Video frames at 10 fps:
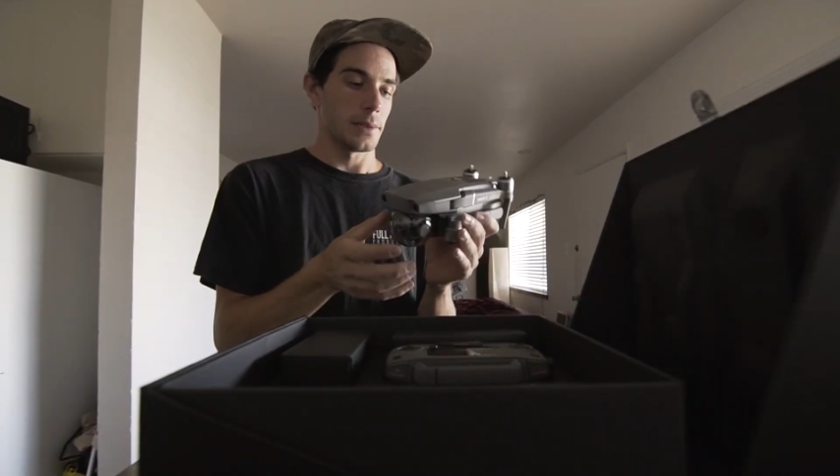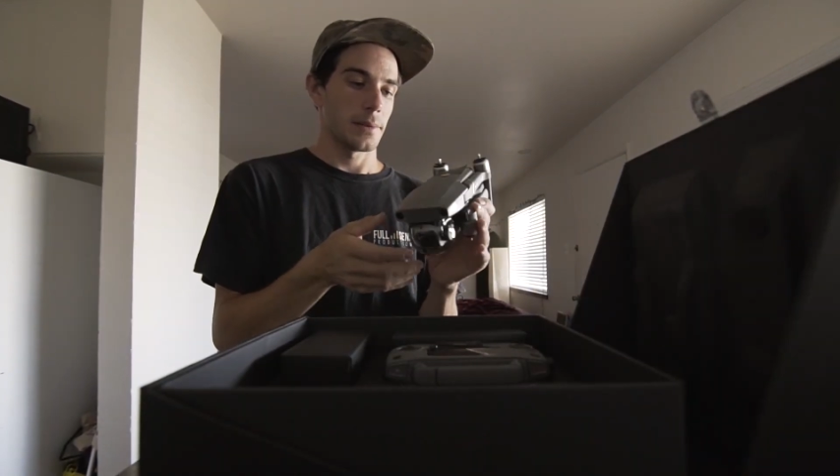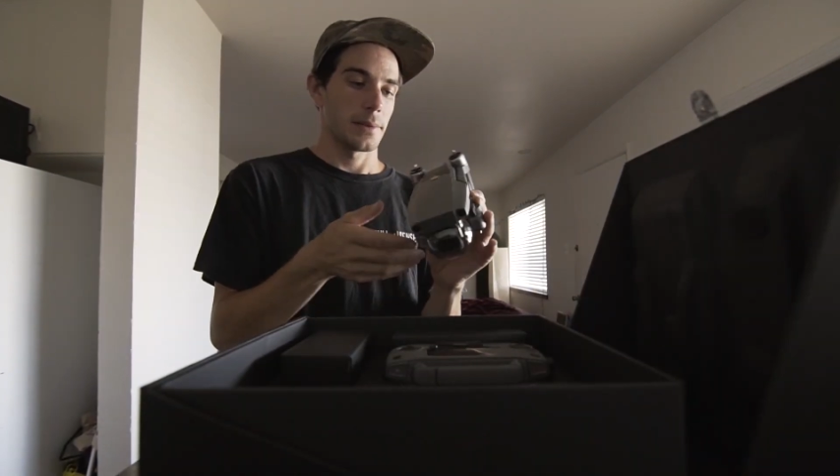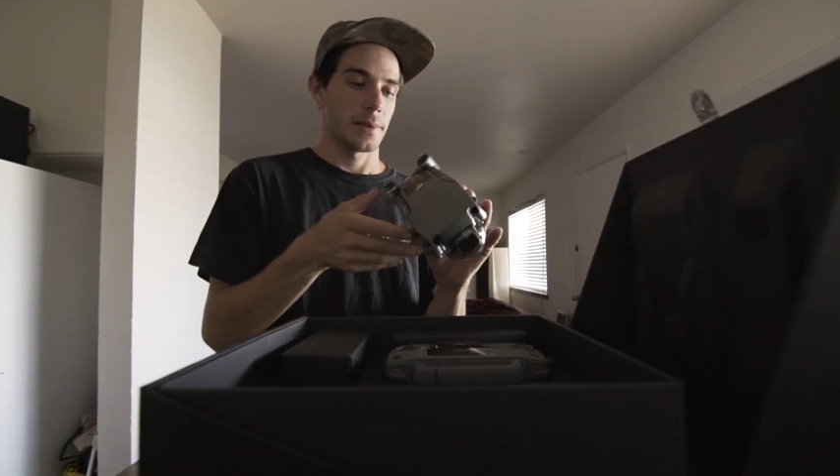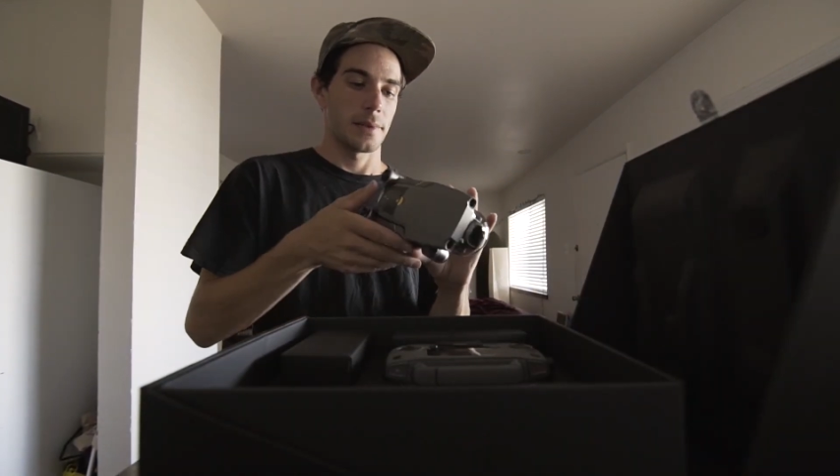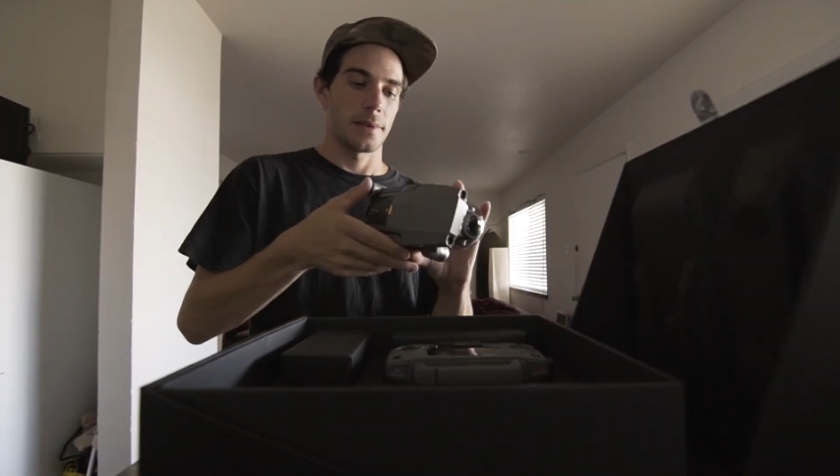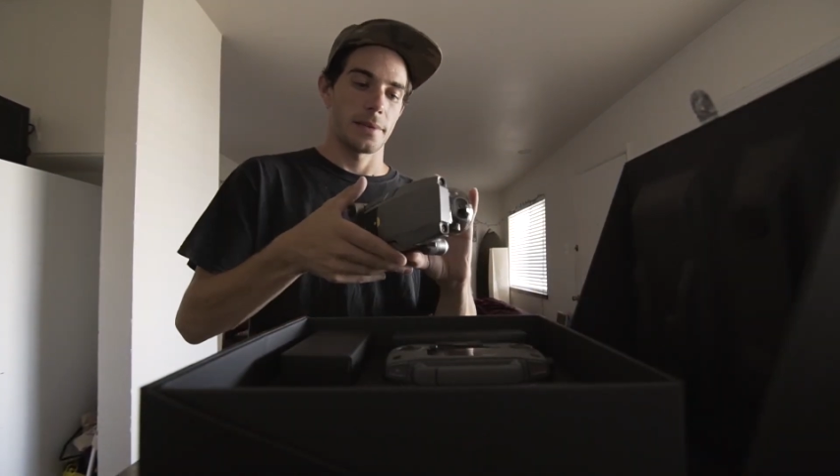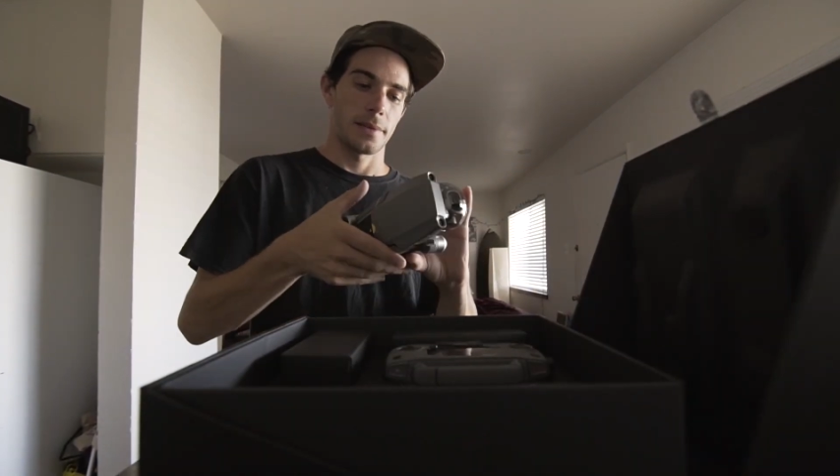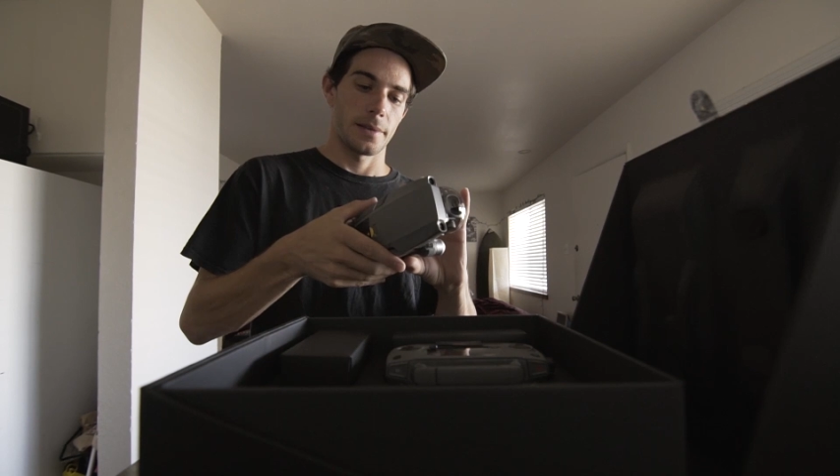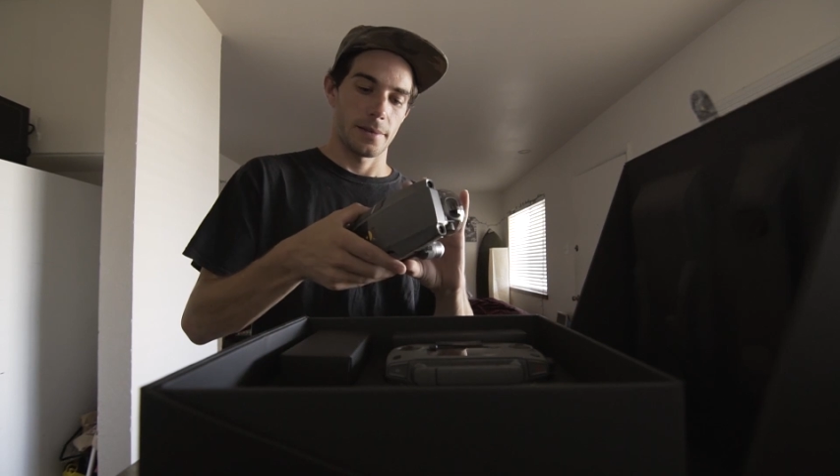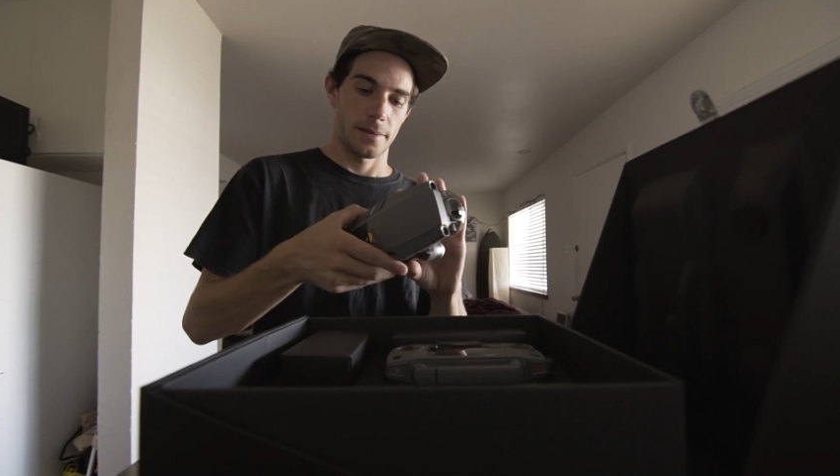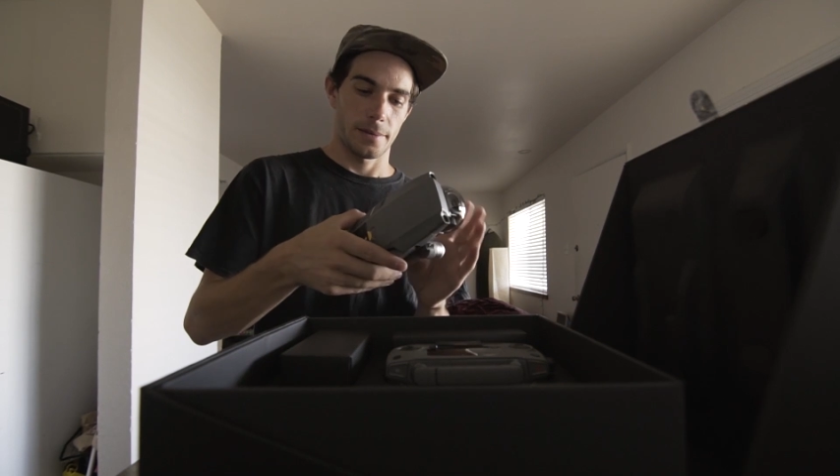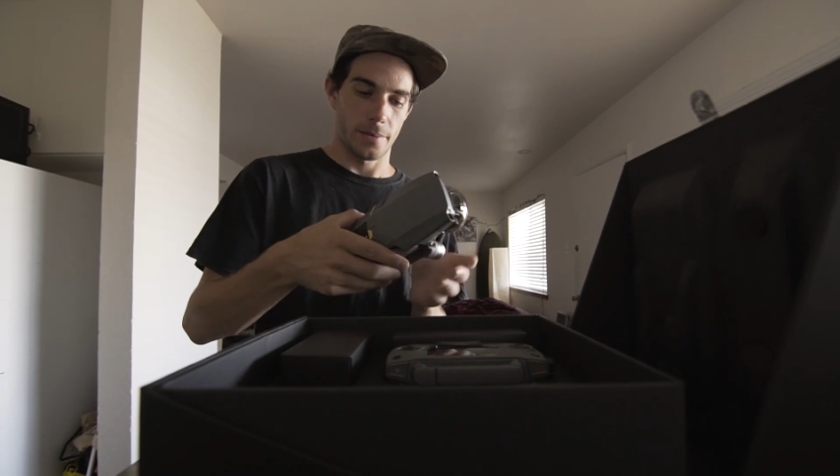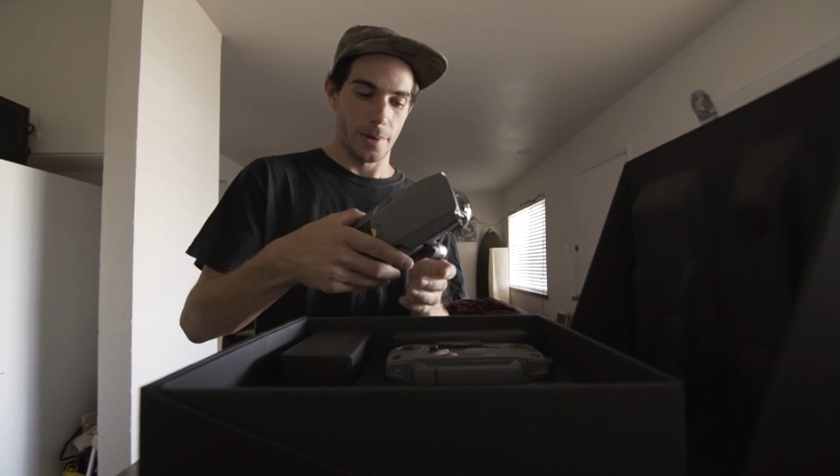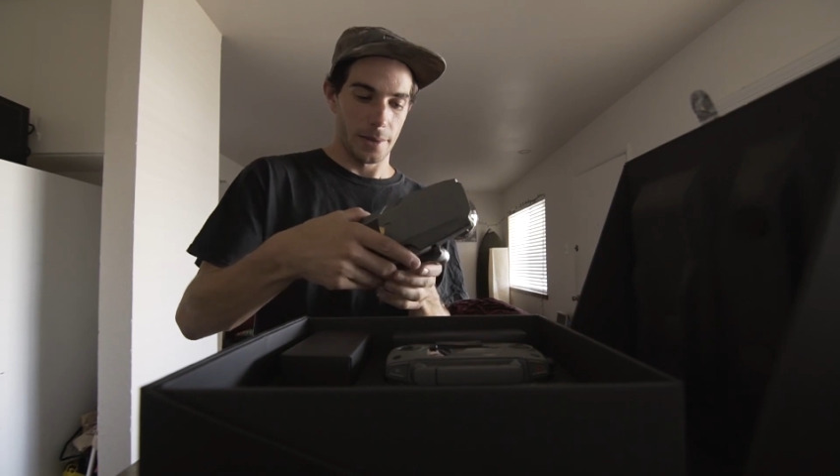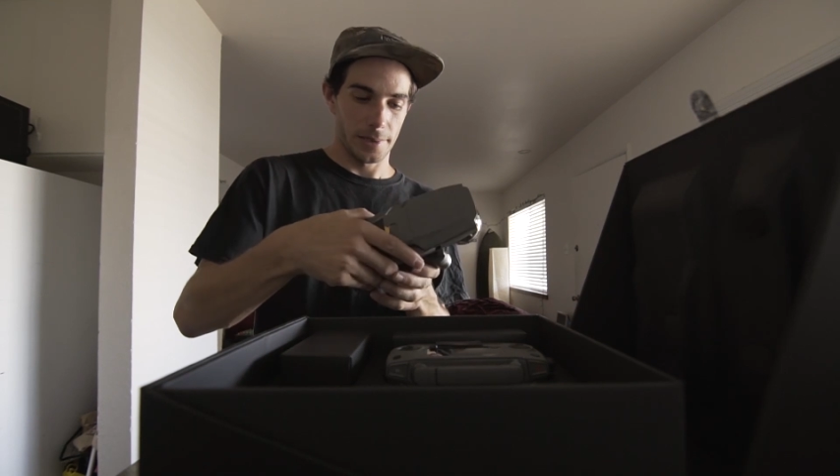is. Wow,